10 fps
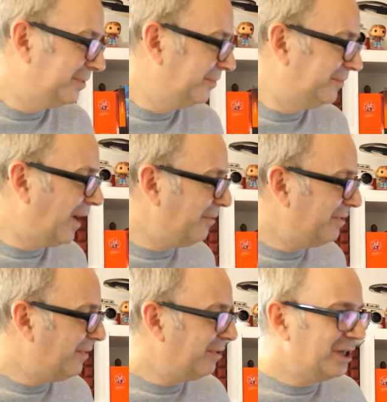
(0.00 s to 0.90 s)

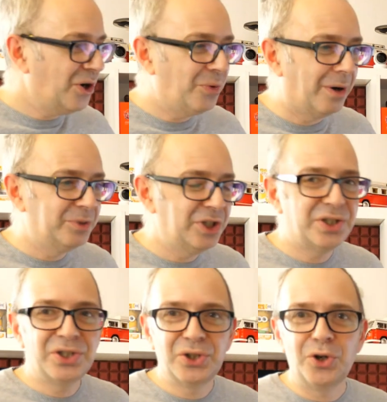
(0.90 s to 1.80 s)
Very, very cool. I'm
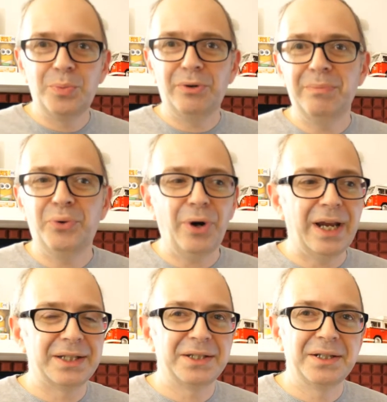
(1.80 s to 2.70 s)
just super
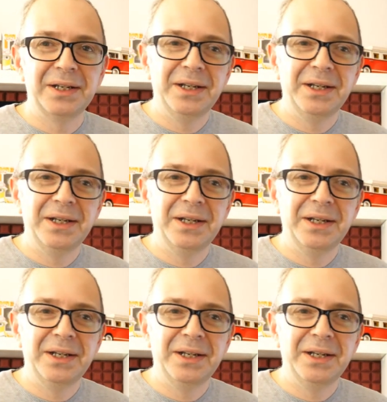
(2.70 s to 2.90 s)
impressed.